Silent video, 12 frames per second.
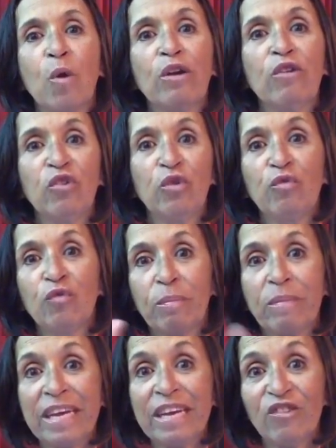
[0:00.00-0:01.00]
one or two
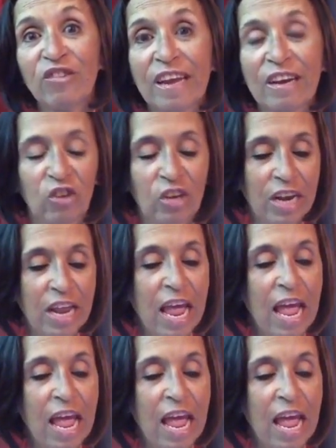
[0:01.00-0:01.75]
from each section.